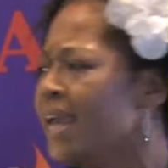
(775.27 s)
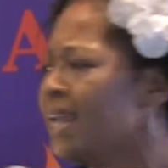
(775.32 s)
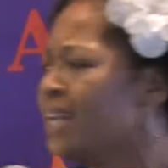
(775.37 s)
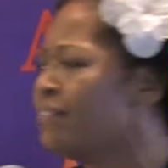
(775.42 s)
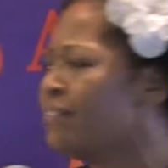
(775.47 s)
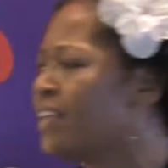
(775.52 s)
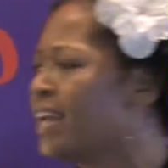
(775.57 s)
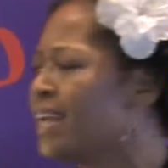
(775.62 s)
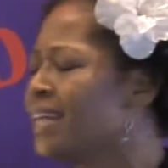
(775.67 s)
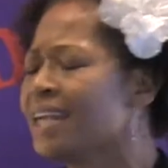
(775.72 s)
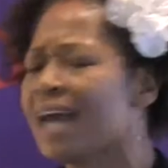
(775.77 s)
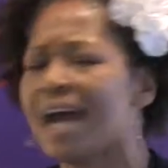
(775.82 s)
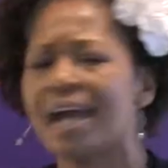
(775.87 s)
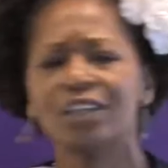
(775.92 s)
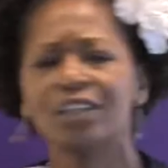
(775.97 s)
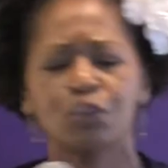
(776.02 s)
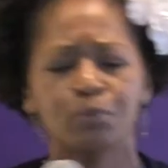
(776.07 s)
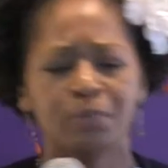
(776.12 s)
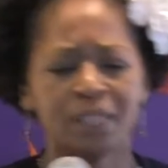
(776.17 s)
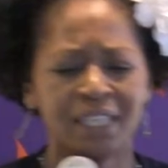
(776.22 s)
And if they're
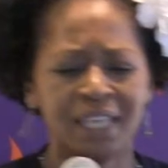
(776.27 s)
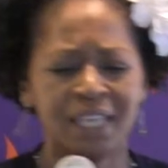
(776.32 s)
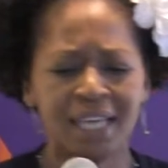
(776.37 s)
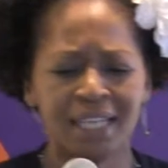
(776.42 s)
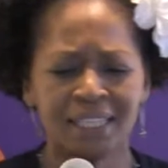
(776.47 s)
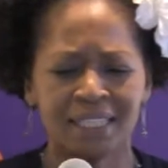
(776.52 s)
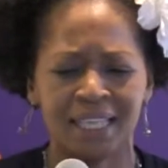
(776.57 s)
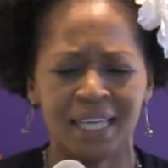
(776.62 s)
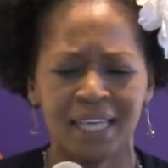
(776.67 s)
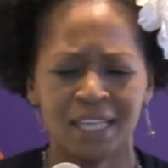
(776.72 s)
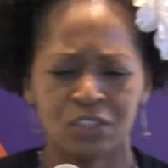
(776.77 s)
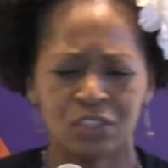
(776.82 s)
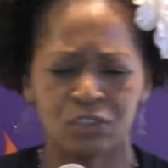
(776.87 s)
not, you begin to